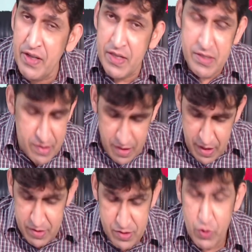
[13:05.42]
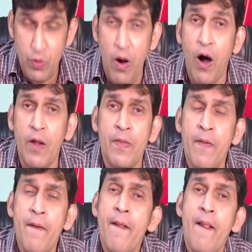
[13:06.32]
and so on.
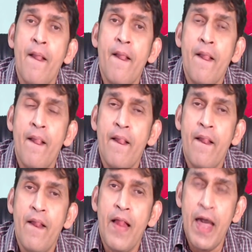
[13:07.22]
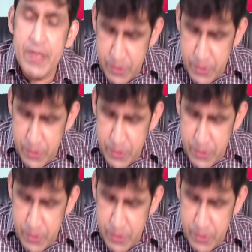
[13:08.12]
And